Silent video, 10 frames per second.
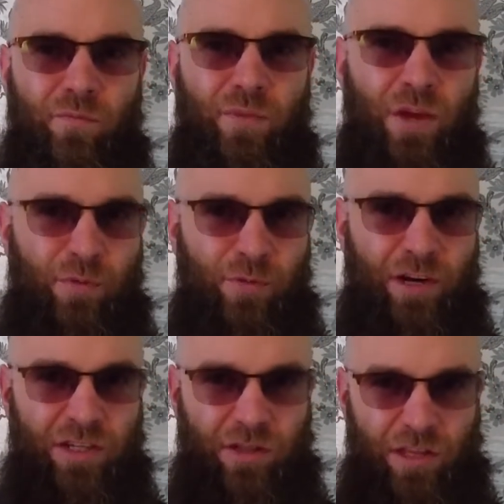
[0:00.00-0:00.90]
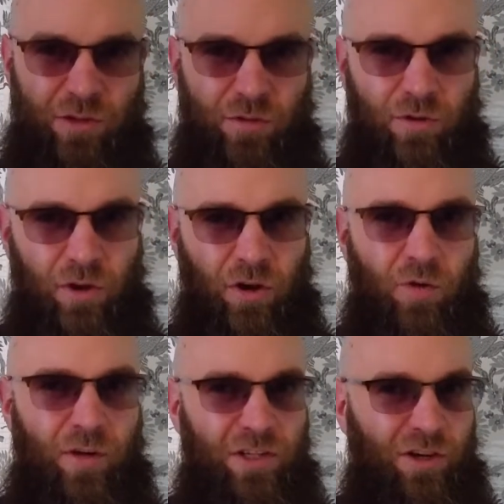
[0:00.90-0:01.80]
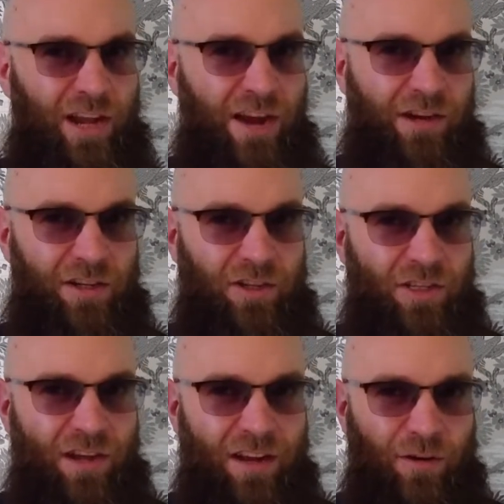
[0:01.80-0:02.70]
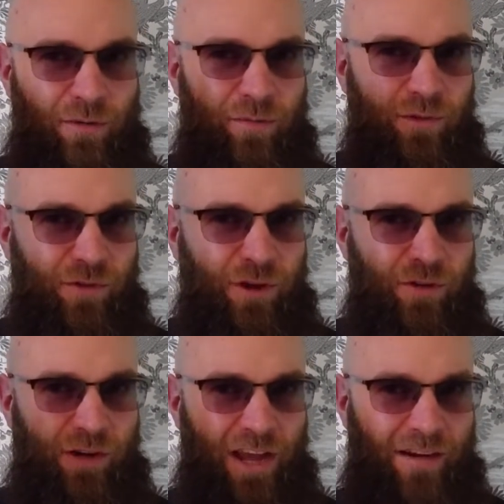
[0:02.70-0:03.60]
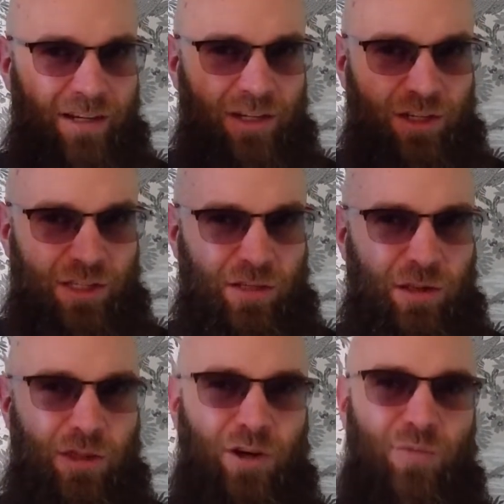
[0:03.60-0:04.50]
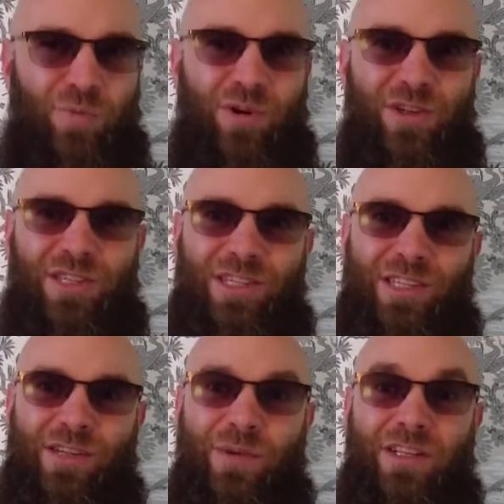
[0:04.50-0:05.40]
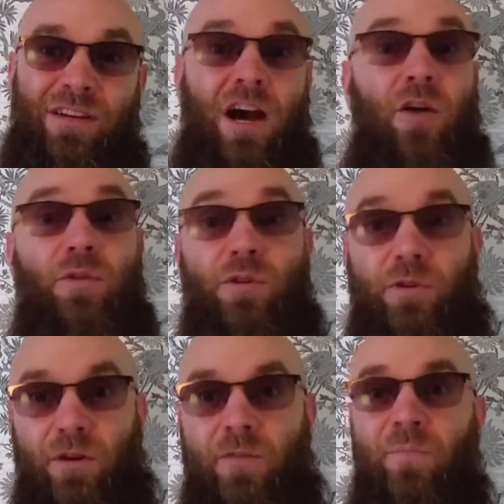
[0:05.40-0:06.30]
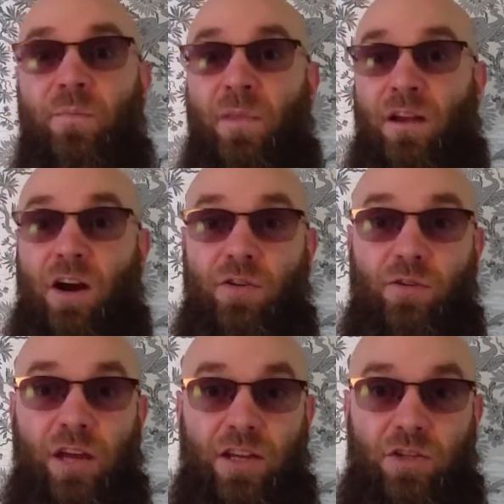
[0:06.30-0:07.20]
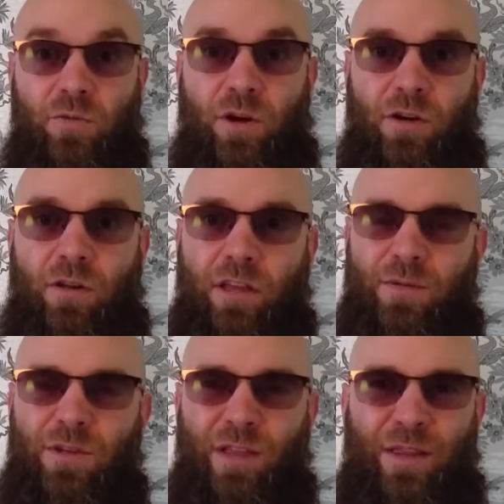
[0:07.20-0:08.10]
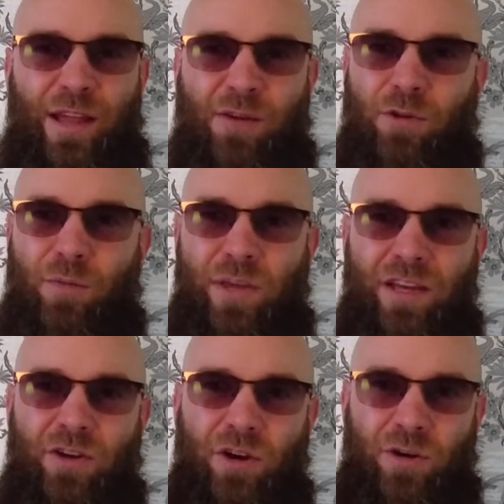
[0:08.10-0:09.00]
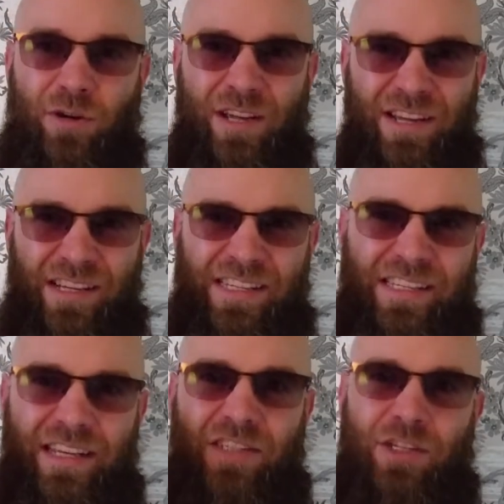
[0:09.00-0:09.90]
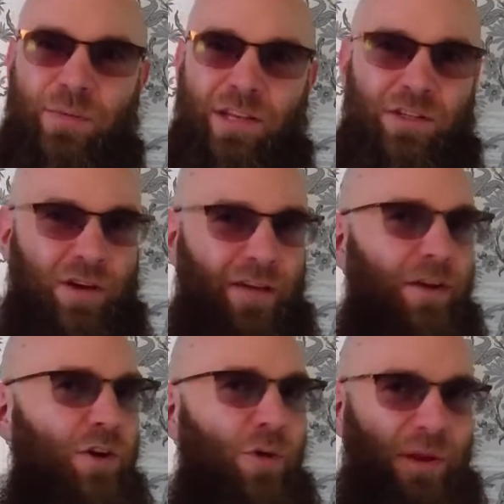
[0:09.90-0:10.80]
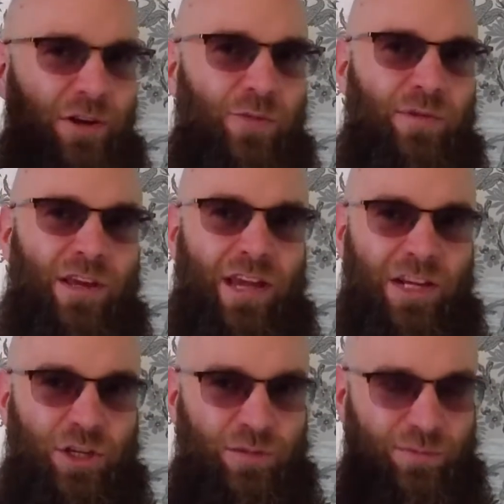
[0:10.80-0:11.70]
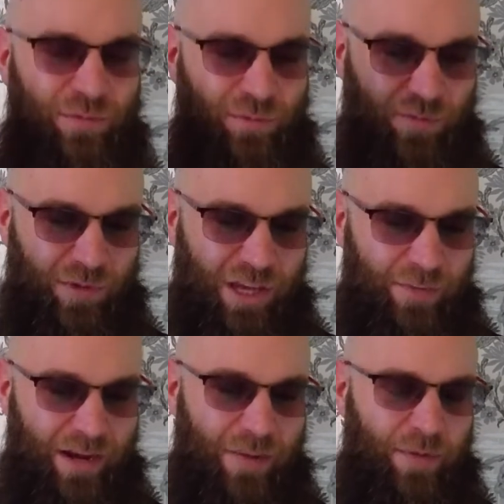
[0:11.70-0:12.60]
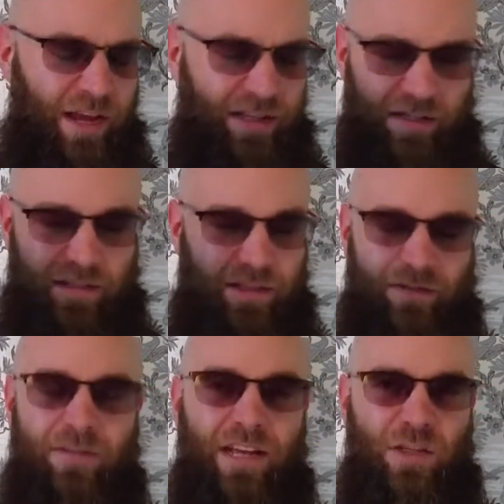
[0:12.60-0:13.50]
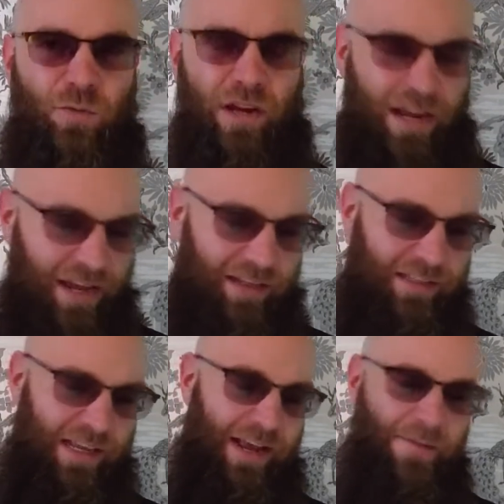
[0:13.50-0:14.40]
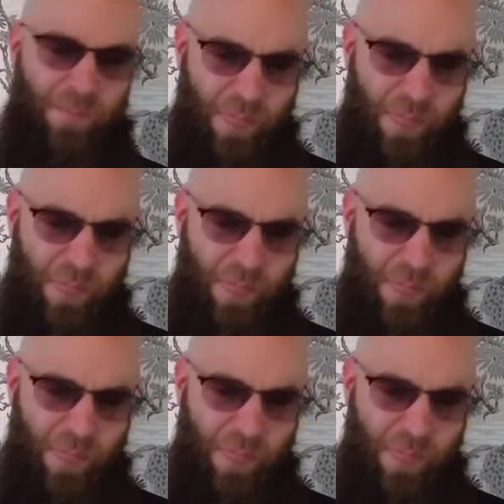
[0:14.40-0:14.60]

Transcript: be prepared so that you know what your character's kind of, you know your character's thought processes a bit and how you like to work on them so that there will be no schism, that you have an open communication. Keep it up. That's what I can say.